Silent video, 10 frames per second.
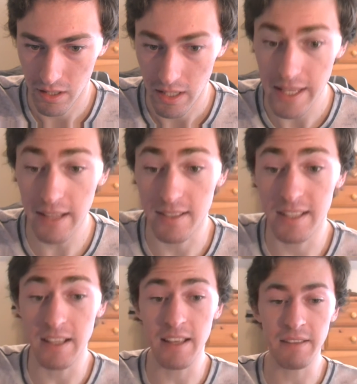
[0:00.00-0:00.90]
Yes,
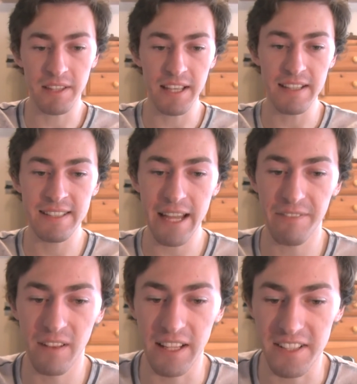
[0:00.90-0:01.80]
he is
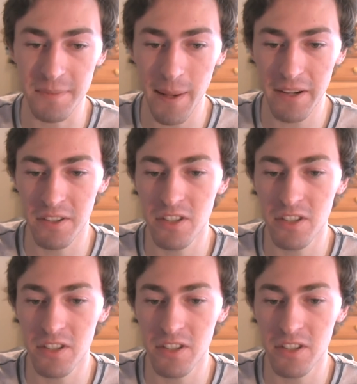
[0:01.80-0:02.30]
definitely a spider.